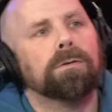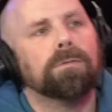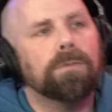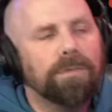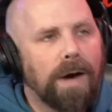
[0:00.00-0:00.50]

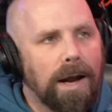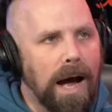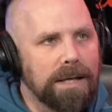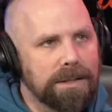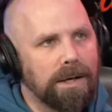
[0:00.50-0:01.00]
we've got
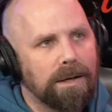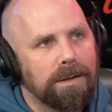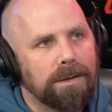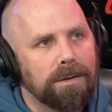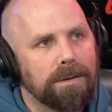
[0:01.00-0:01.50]
Asuka,
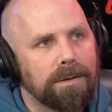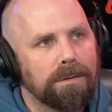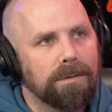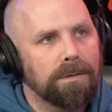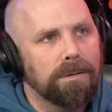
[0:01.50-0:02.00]

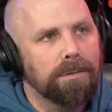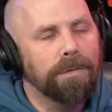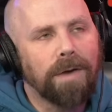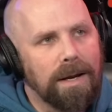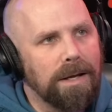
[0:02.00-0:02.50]
we've
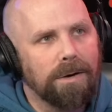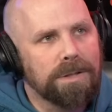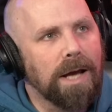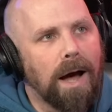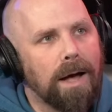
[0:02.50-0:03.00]
got Iyo
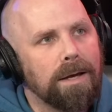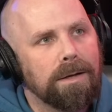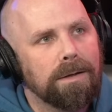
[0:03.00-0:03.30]
Sky,